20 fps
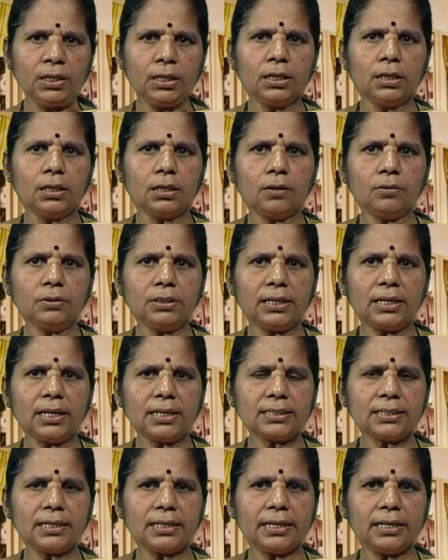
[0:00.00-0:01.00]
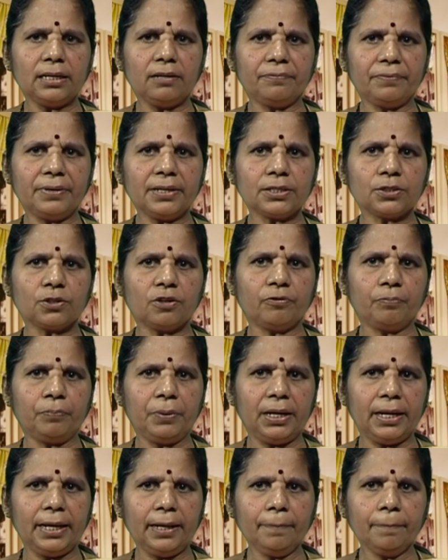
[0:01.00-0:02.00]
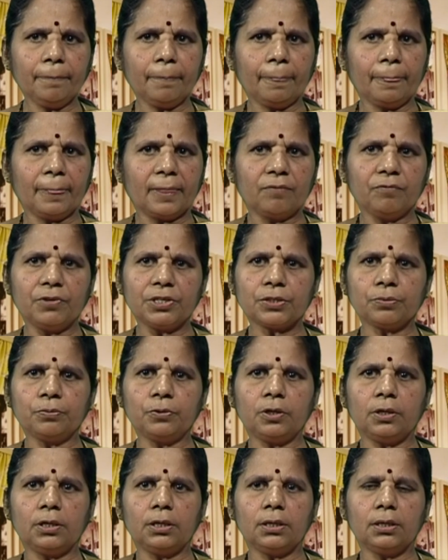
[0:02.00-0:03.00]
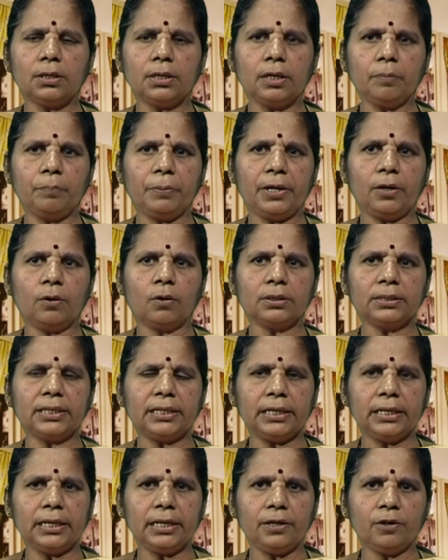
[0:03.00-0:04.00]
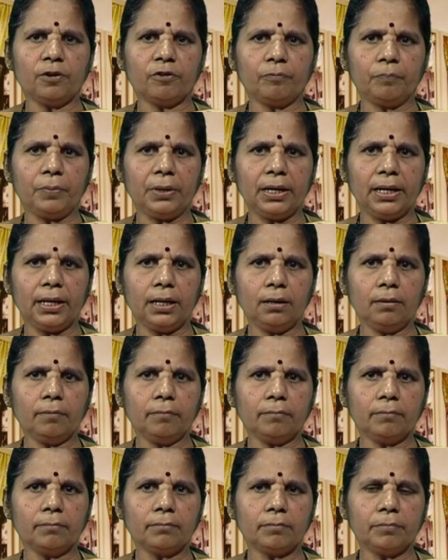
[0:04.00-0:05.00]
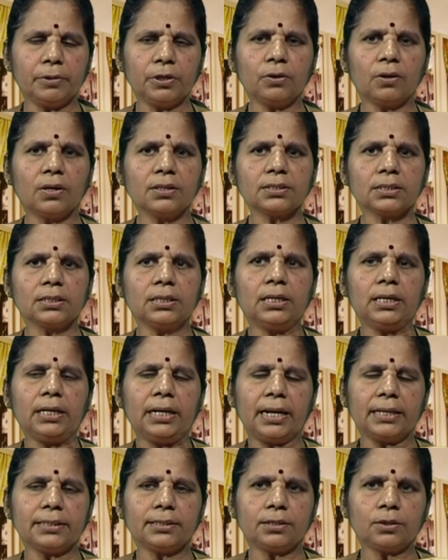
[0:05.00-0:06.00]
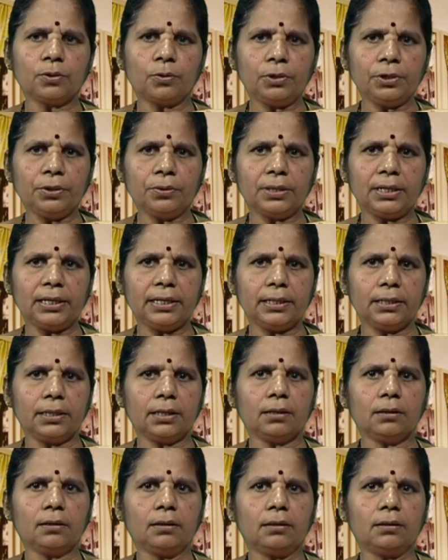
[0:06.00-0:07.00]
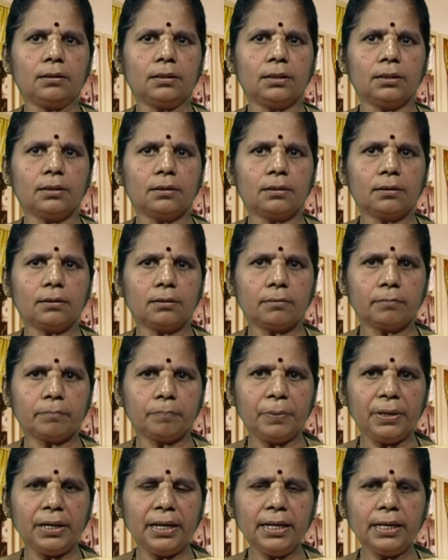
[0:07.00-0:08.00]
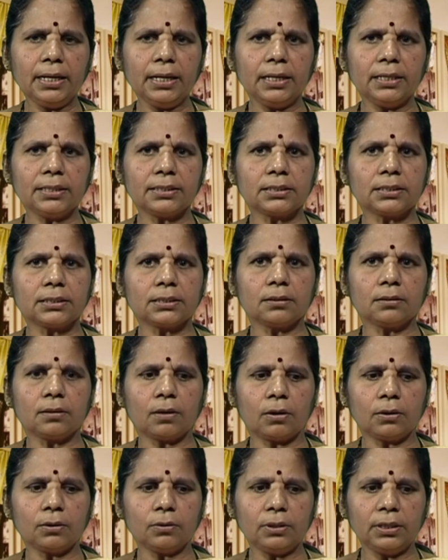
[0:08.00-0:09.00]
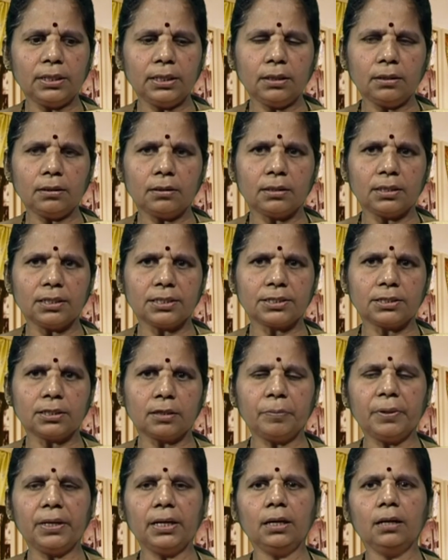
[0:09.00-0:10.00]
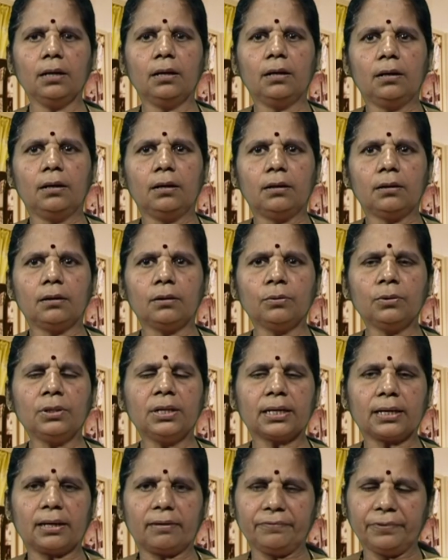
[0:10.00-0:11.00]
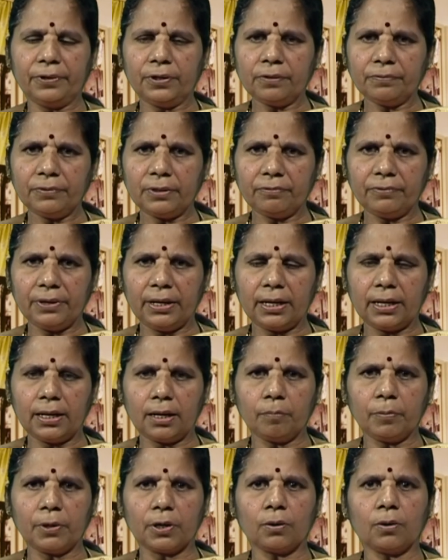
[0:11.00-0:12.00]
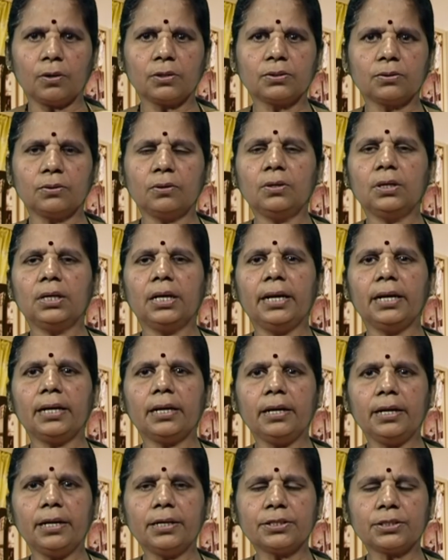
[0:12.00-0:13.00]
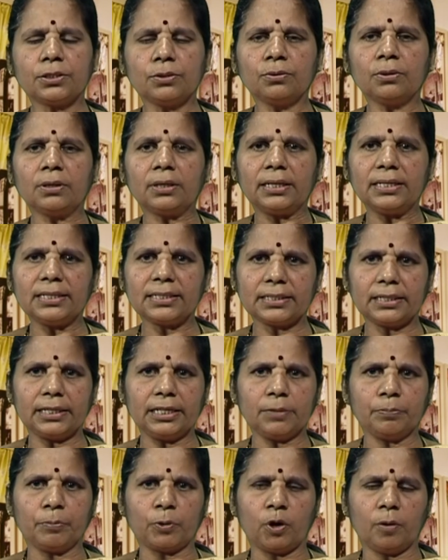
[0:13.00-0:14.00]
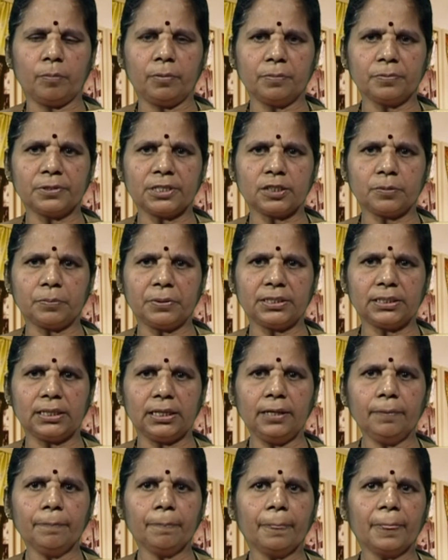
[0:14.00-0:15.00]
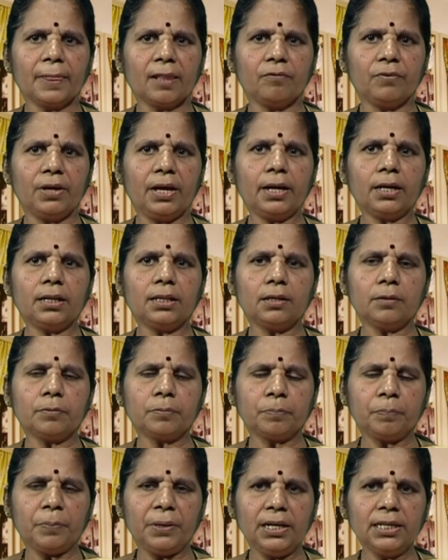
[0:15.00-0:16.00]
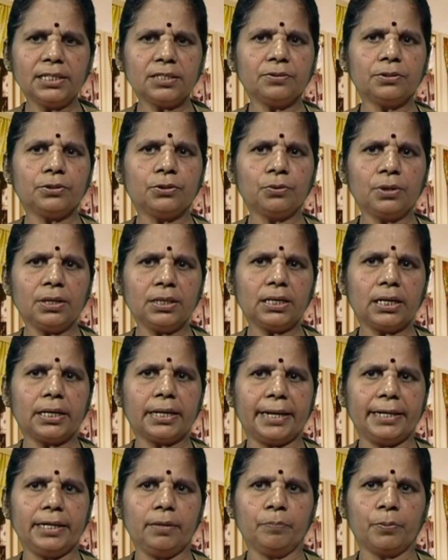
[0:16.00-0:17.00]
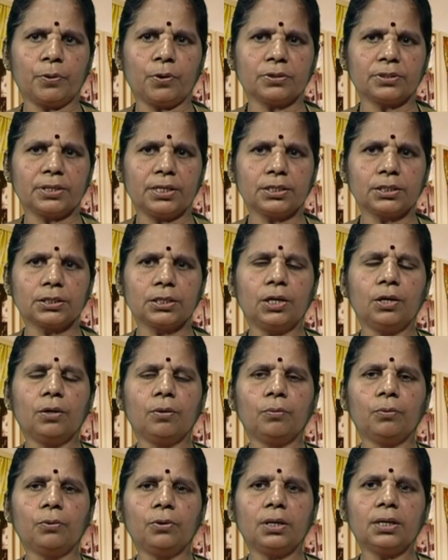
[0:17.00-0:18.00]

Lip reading: Now, there are certain effects of pilling which would depend on the degree of pilling, because as I told you earlier, the pilling is not only disturbing to the comfort of the wearer, but also it leads to aesthetic problems, especially where the pills during the dyeing process would